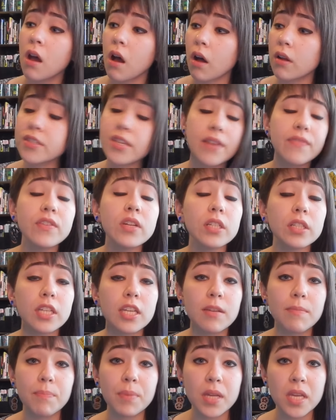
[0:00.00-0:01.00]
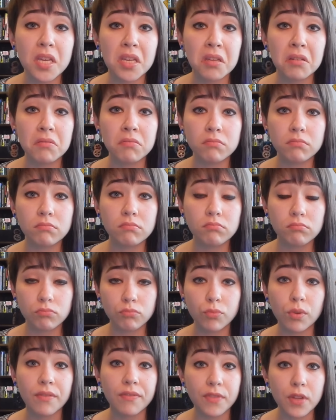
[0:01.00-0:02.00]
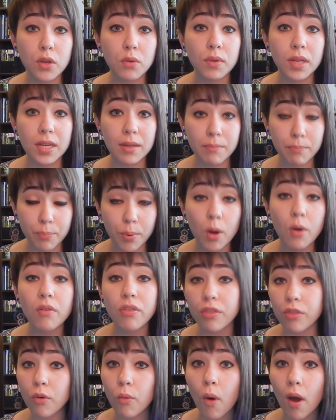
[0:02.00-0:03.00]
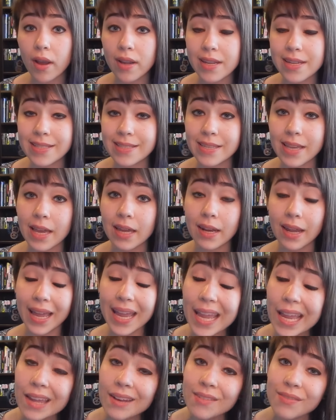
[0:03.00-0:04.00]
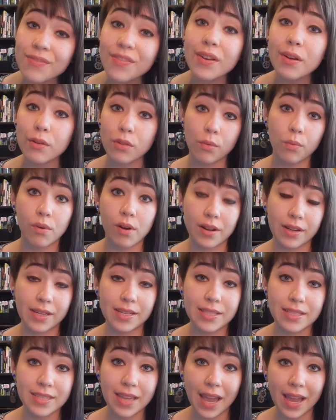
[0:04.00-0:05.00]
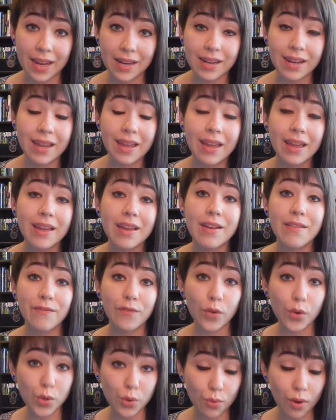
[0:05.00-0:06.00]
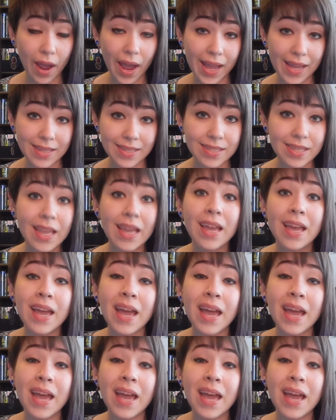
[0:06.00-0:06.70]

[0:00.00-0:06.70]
I'll definitely be reviewing both The Walking Dead and Fear the Walking Dead for you guys.